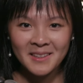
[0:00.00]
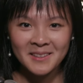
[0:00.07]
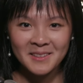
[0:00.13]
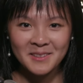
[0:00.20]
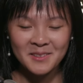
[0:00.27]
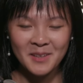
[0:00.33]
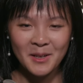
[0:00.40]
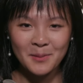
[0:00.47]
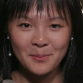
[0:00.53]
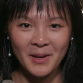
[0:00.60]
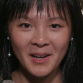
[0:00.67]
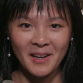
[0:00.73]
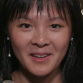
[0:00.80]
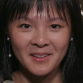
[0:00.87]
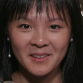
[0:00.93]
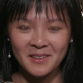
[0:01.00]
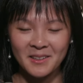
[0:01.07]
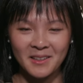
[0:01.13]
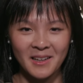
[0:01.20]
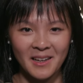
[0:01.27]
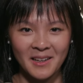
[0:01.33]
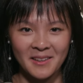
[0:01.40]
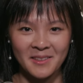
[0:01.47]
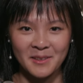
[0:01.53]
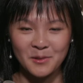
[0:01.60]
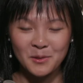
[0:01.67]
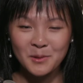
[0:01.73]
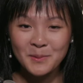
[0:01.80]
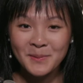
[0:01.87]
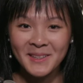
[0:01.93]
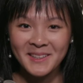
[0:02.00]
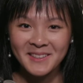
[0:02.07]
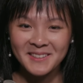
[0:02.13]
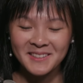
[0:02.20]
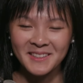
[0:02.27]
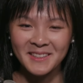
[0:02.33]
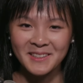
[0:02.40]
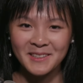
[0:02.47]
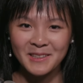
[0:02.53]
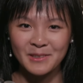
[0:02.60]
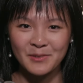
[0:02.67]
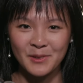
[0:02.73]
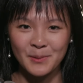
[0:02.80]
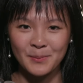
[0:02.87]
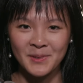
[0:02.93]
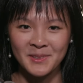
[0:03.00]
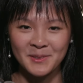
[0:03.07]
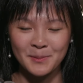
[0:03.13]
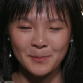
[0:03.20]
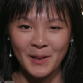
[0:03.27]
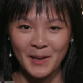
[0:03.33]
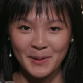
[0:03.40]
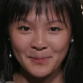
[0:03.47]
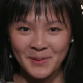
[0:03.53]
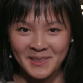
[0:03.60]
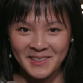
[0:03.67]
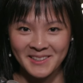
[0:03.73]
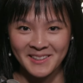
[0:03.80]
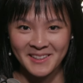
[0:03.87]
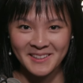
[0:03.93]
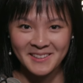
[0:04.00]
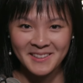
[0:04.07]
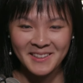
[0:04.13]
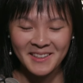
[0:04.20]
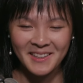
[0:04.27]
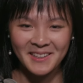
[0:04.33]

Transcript: he sent back I think two minutes later from his Blackberry 10,